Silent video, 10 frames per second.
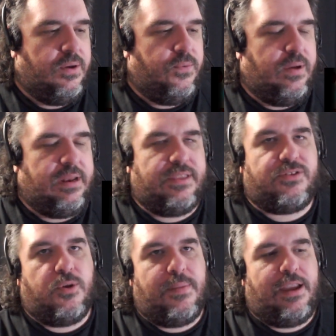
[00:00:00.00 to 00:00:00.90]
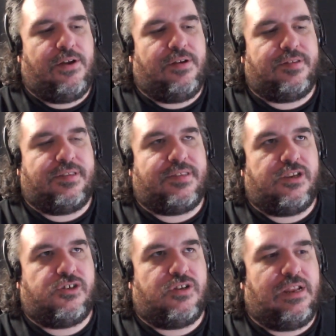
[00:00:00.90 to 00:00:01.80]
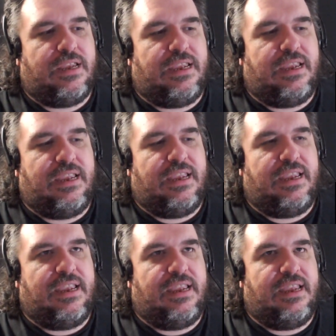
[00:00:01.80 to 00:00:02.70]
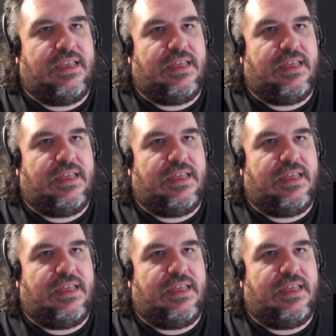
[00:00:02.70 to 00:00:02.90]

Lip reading: What is Tomer is essentially